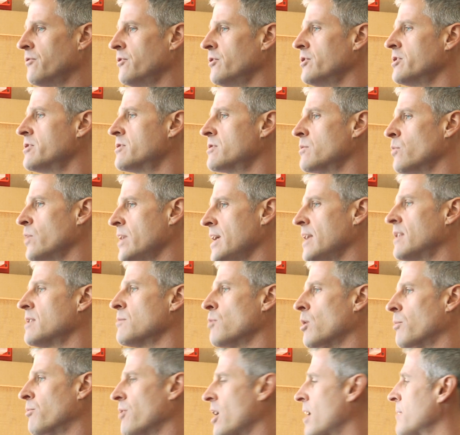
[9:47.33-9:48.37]
foods we eat, the
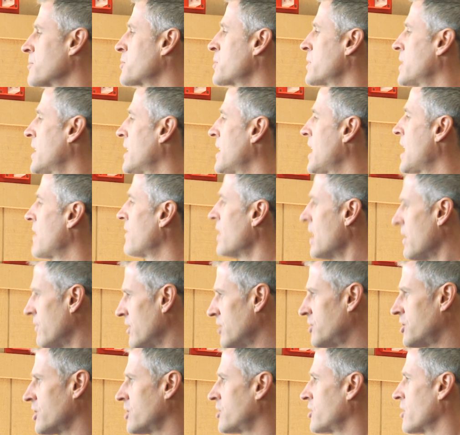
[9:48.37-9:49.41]
more problems we tend to have.
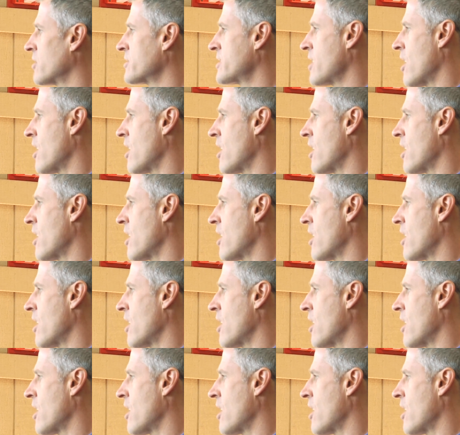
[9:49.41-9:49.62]
This just shows